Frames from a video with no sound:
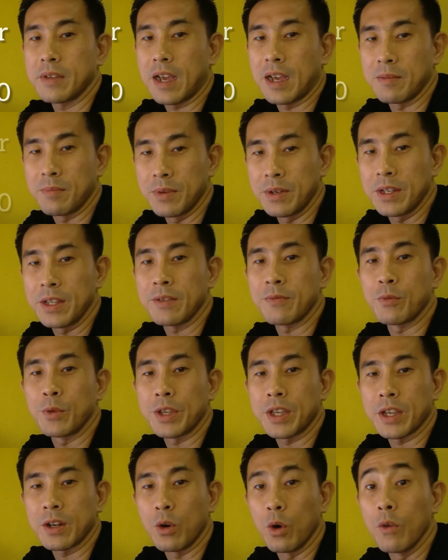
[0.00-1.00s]
I believe we
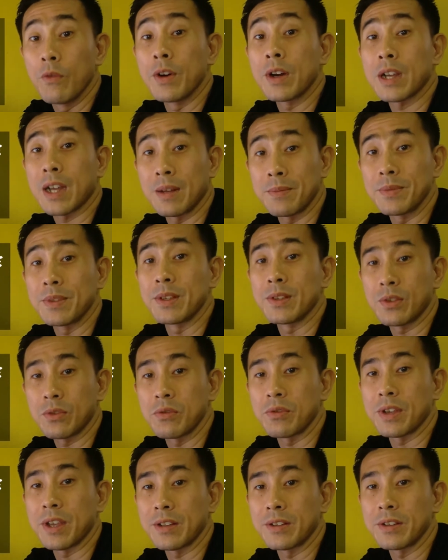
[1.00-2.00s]
can overcome this
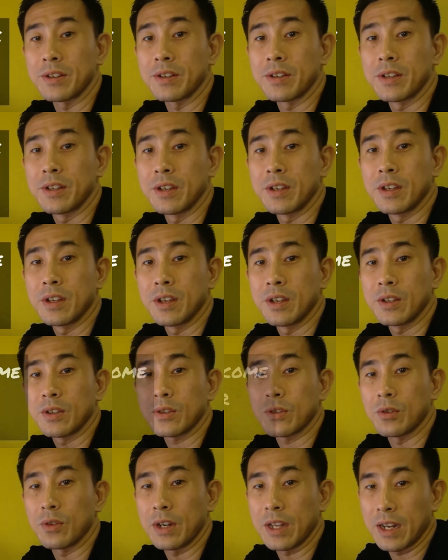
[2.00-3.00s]
together.
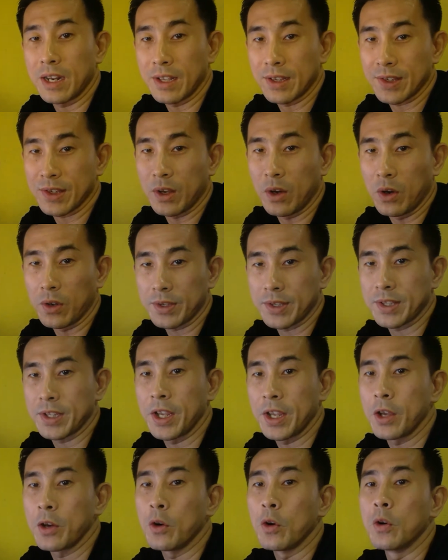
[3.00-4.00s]
So let us all
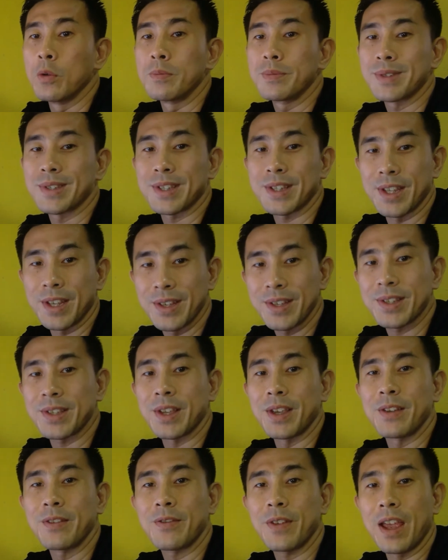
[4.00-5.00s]
stay home, stay
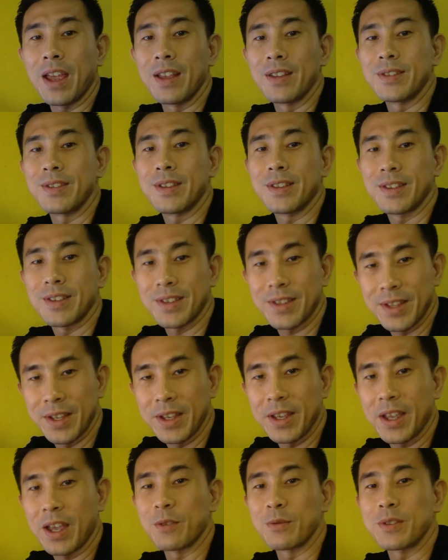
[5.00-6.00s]
safe and
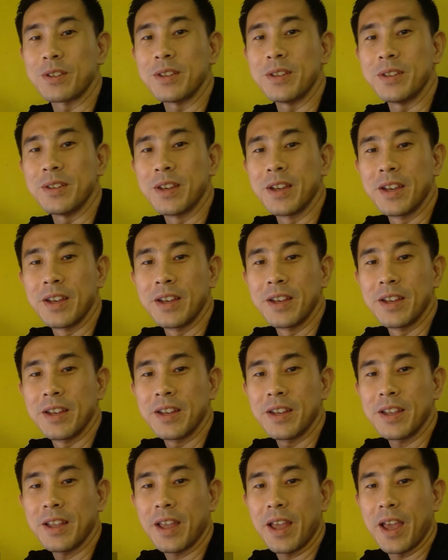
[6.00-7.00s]
stay healthy.
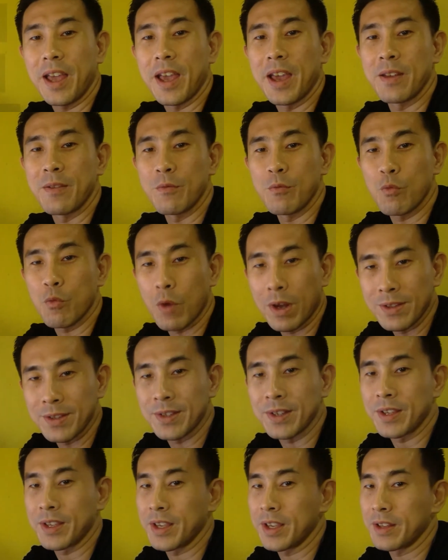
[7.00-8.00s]
And
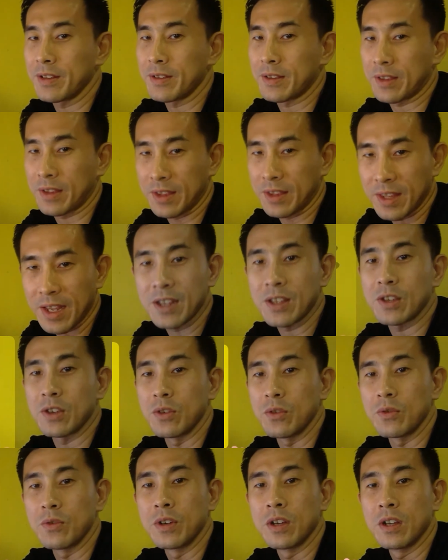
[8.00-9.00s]
once again, thank
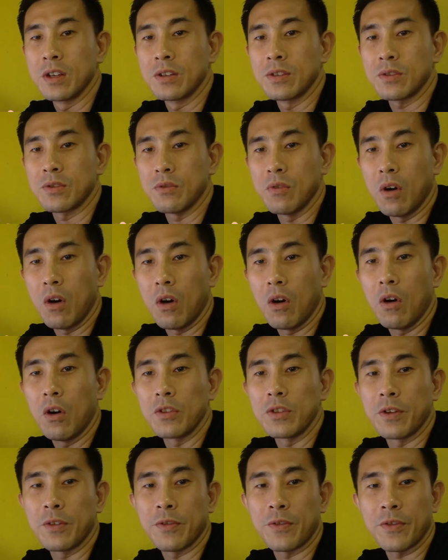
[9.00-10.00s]
you to
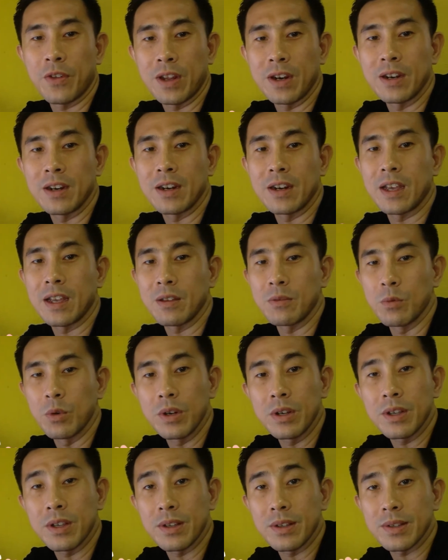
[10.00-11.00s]
all the frontline
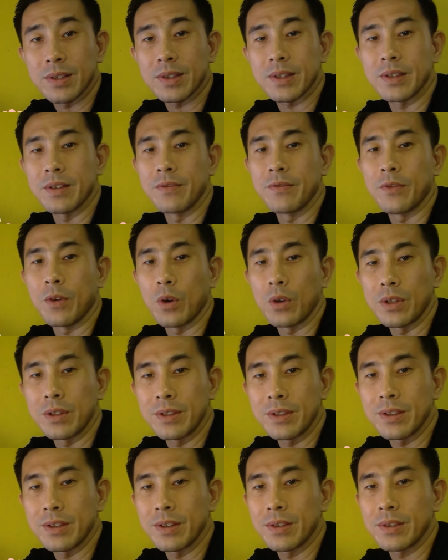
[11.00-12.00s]
workers, the
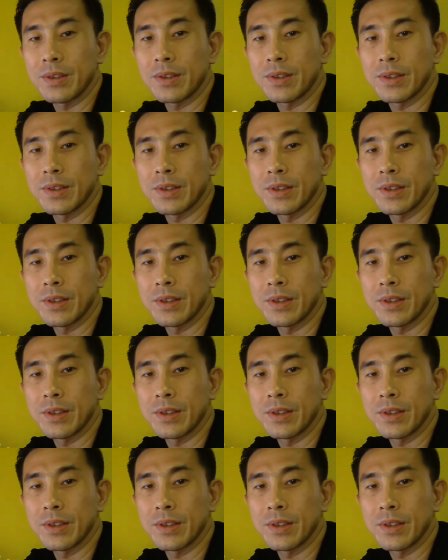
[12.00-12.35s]
volunteers